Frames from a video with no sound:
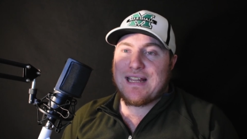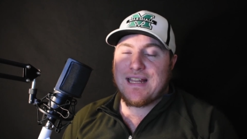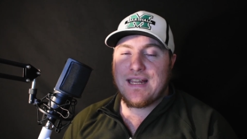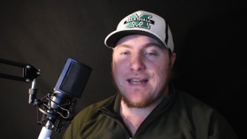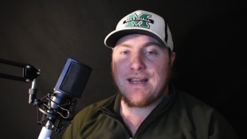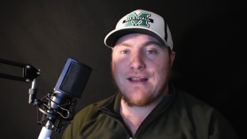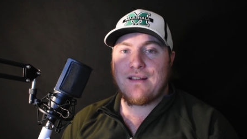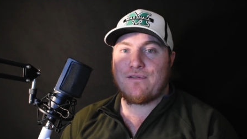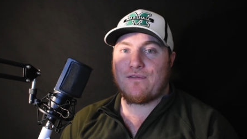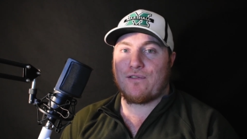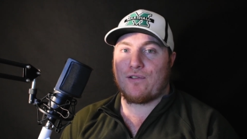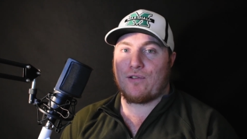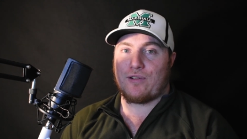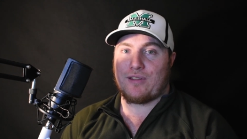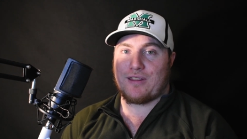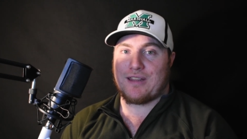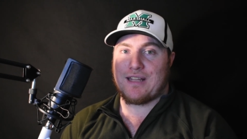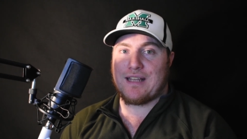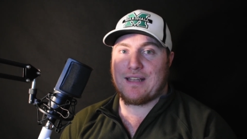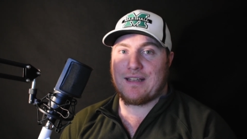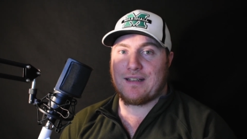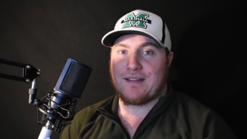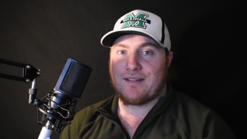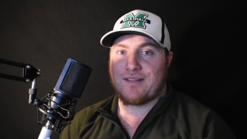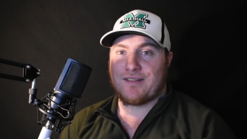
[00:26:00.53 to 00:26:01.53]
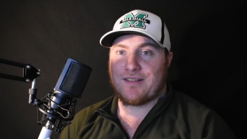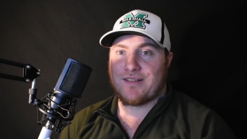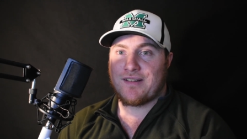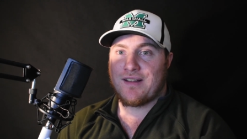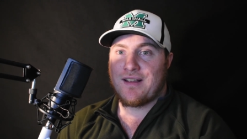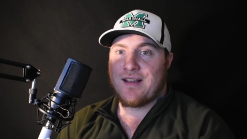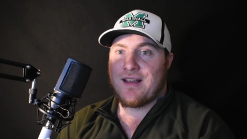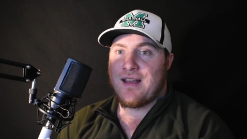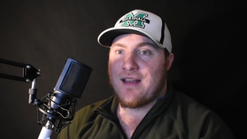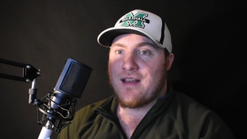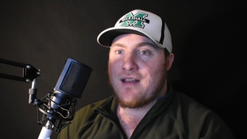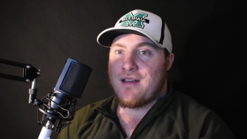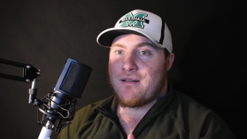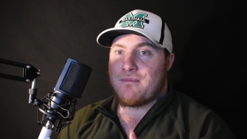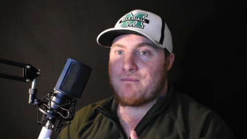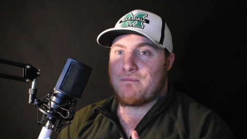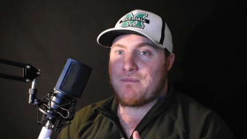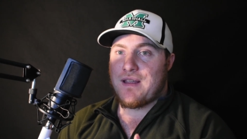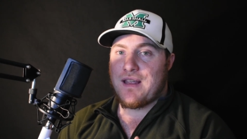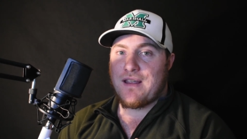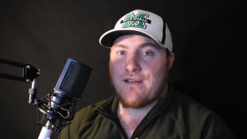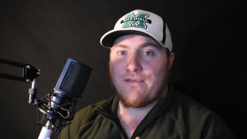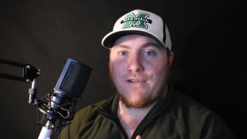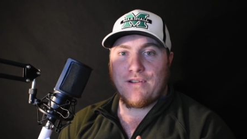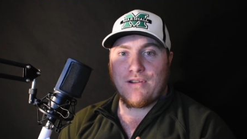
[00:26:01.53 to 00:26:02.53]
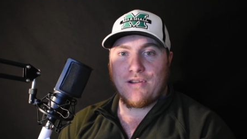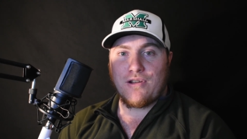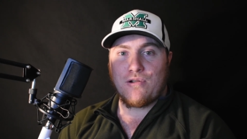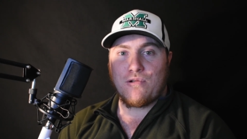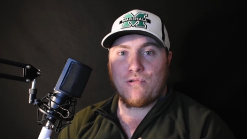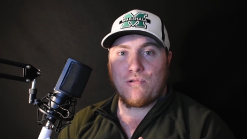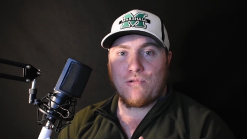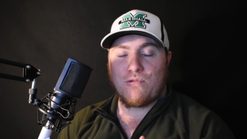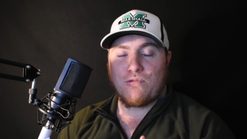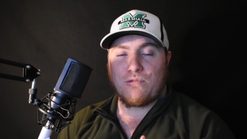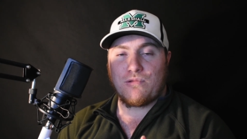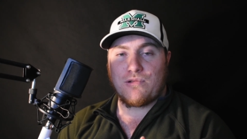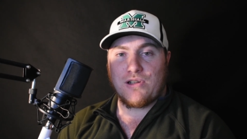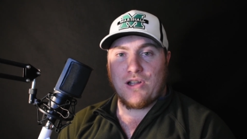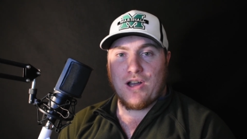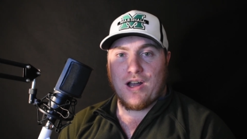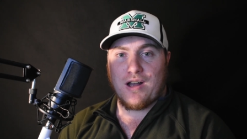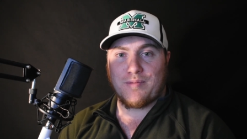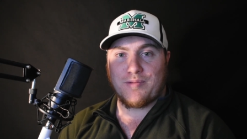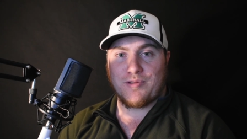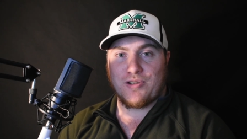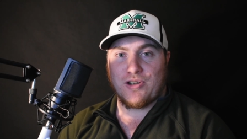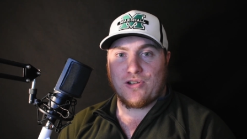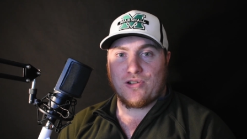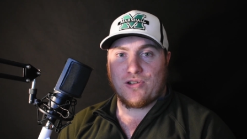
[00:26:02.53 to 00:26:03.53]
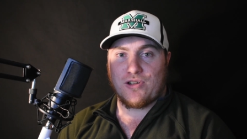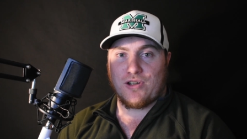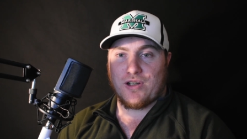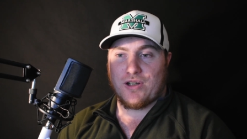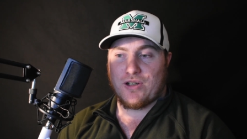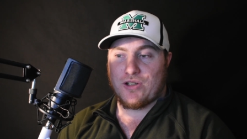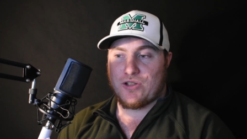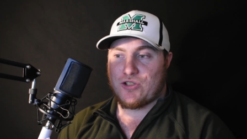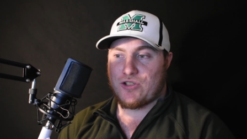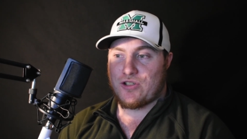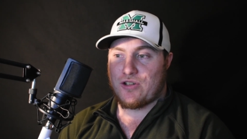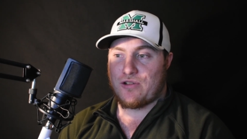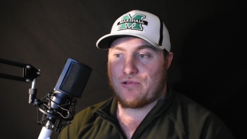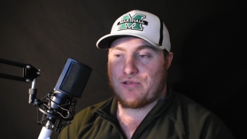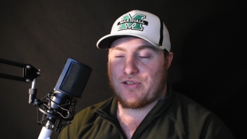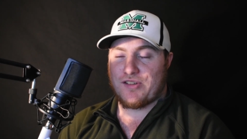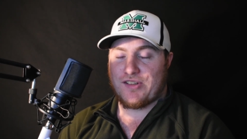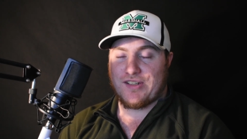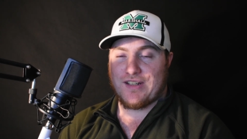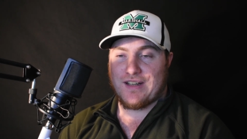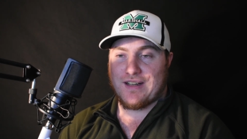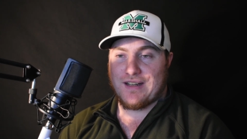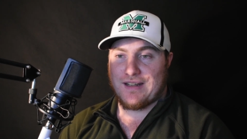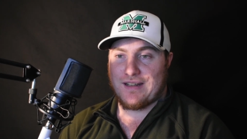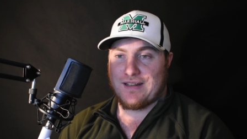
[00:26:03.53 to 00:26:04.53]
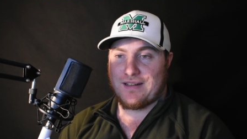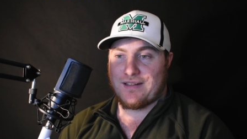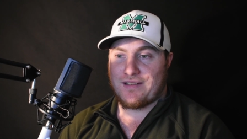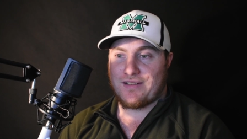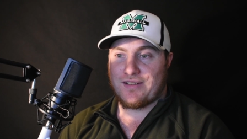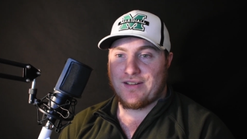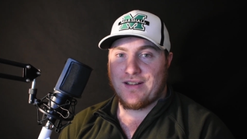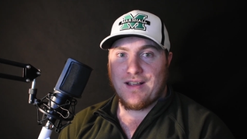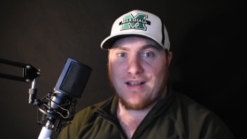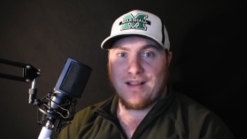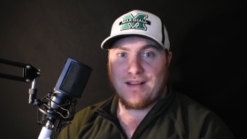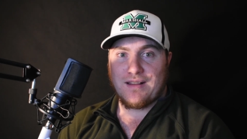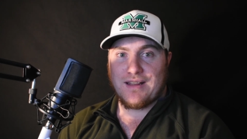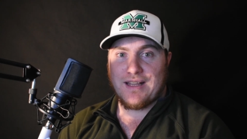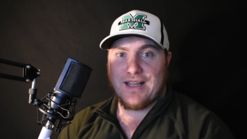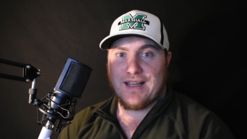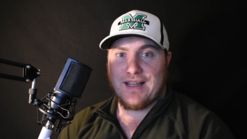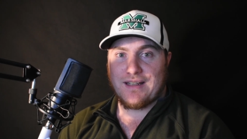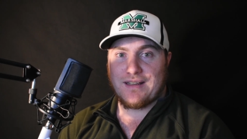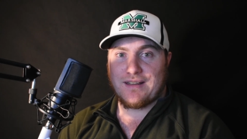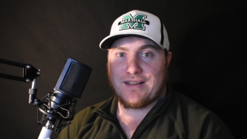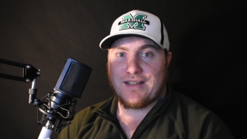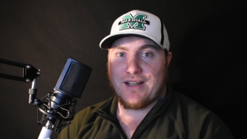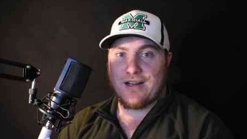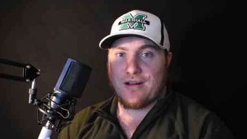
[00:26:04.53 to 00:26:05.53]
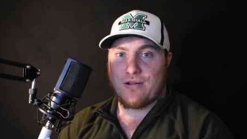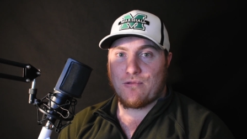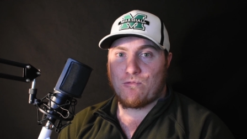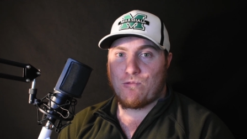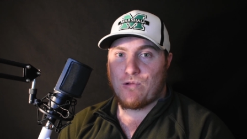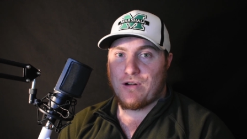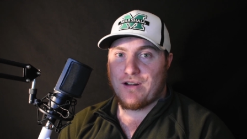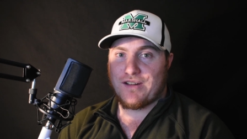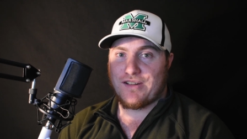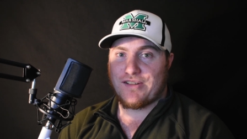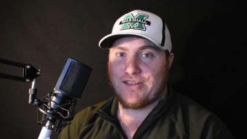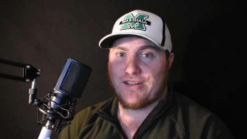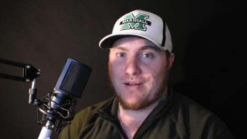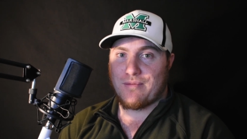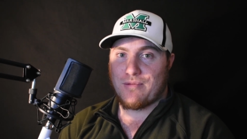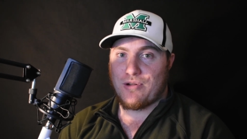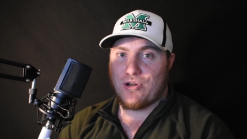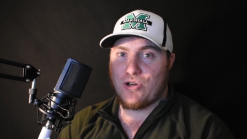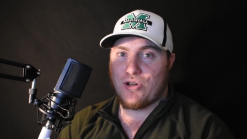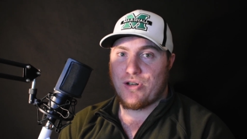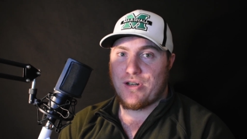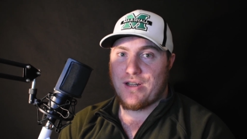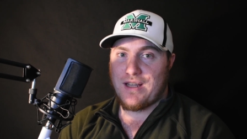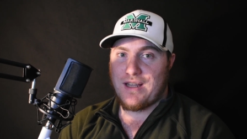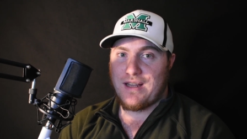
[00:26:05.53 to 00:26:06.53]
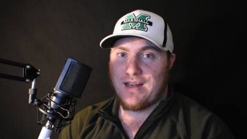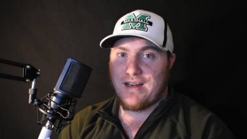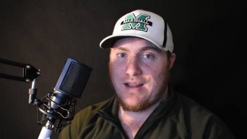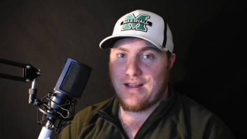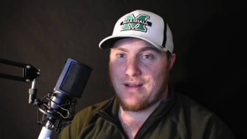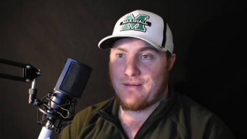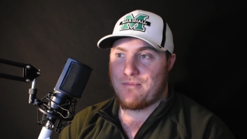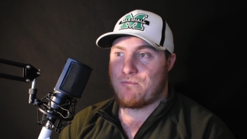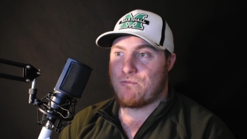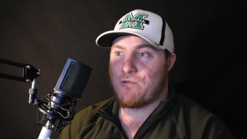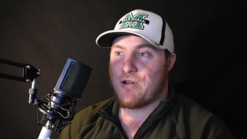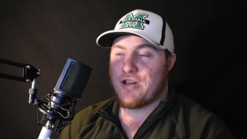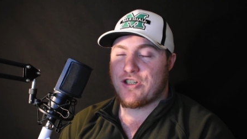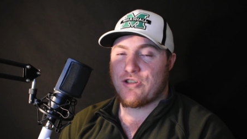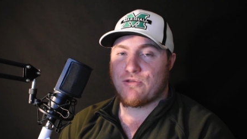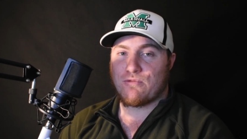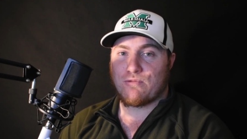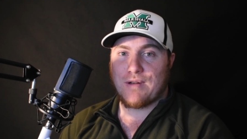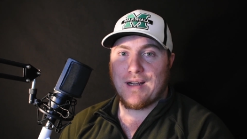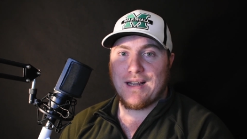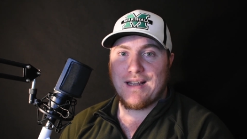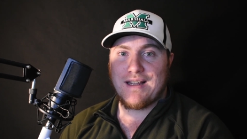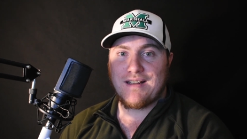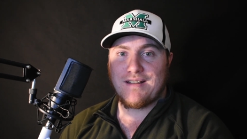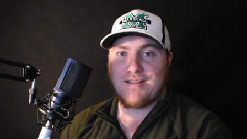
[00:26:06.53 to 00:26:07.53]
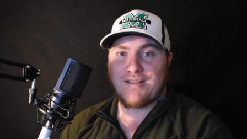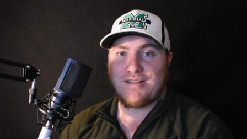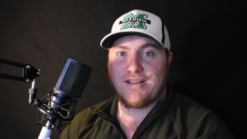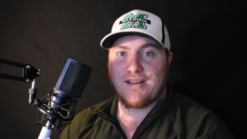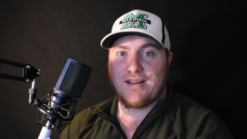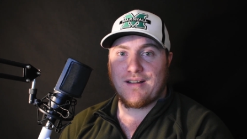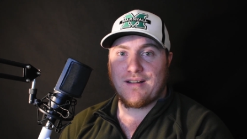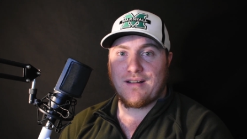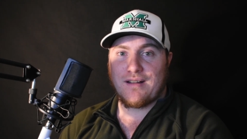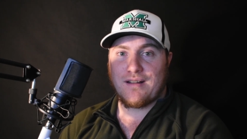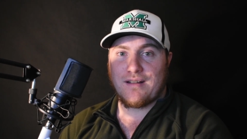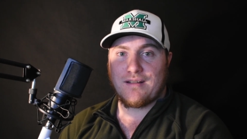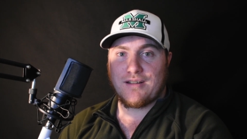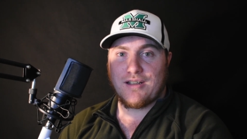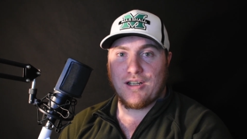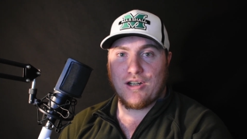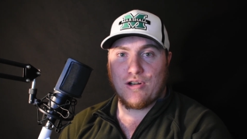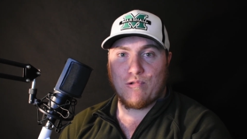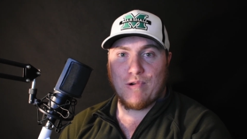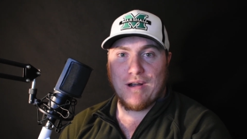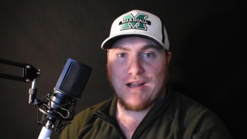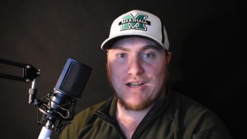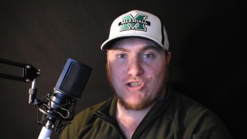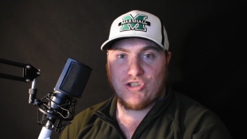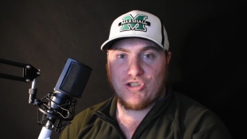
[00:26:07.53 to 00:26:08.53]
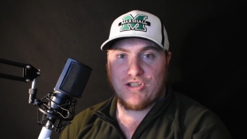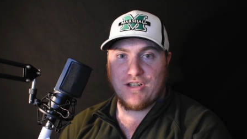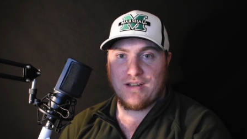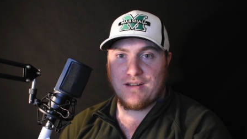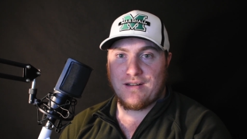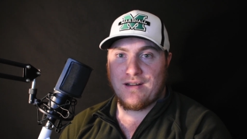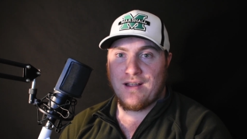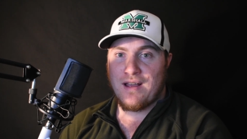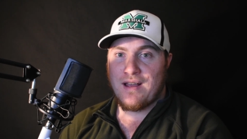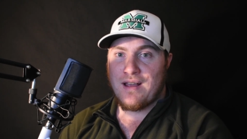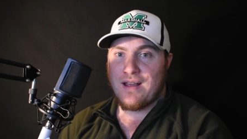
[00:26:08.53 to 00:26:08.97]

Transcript: evil things, even though Lobster Claw showed signs that there was some good in him, which raised the question